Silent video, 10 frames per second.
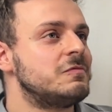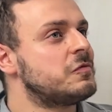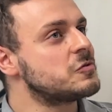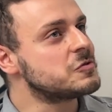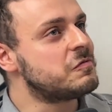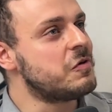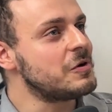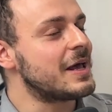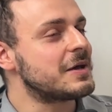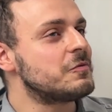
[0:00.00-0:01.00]
First of
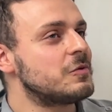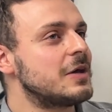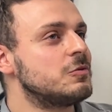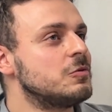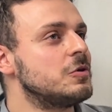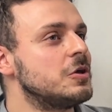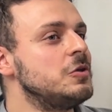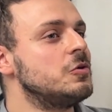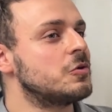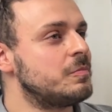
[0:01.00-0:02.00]
all, I would like to know,
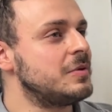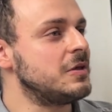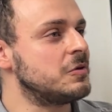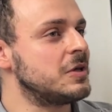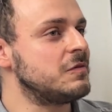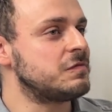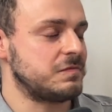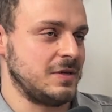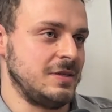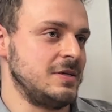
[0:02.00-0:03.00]
in your opinion,
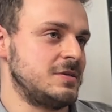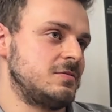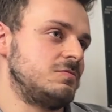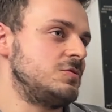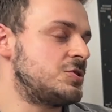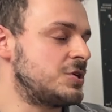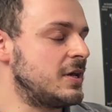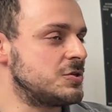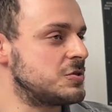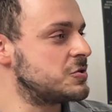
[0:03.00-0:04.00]
if in this
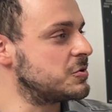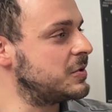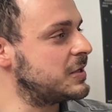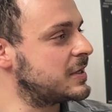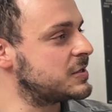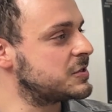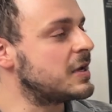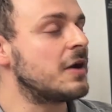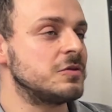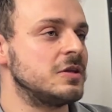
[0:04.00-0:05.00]
change in geopolitical
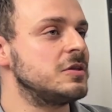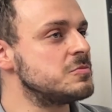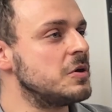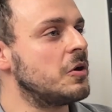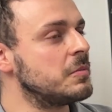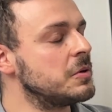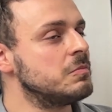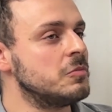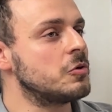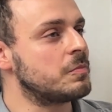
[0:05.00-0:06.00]
scenario that is
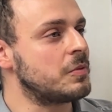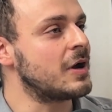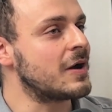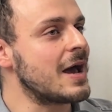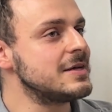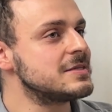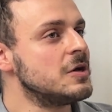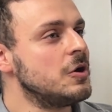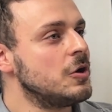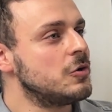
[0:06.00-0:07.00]
becoming more
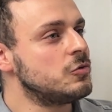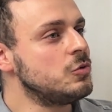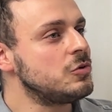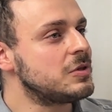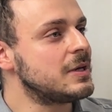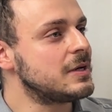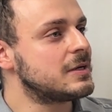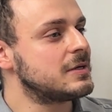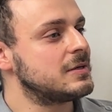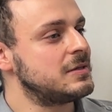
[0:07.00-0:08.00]
polarized, do you
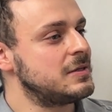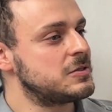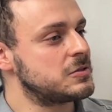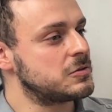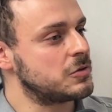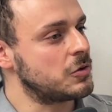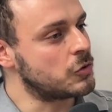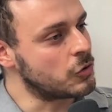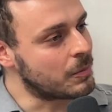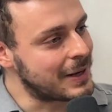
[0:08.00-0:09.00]
think these
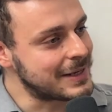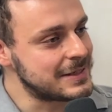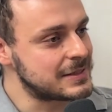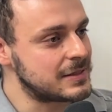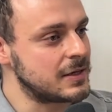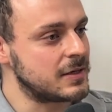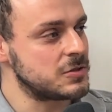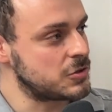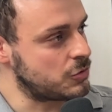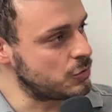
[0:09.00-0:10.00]
globalistic
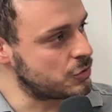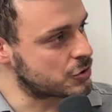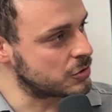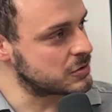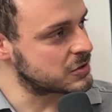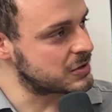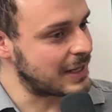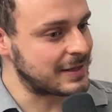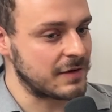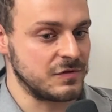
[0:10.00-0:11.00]
institutions
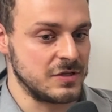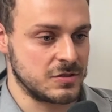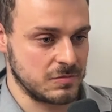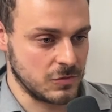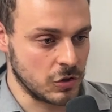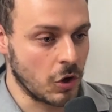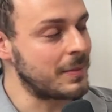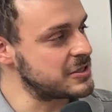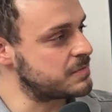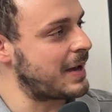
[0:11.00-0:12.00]
that have this
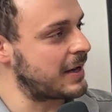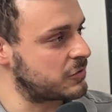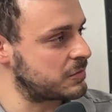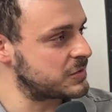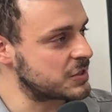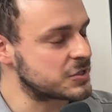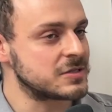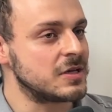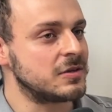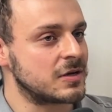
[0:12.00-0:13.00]
global spectrum, such
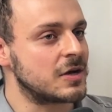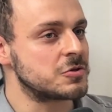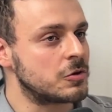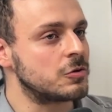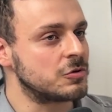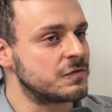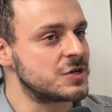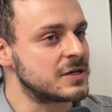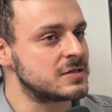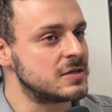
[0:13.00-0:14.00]
as the International Court of
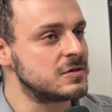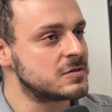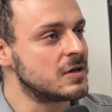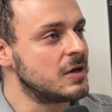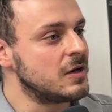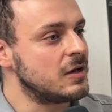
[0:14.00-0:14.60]
Justice,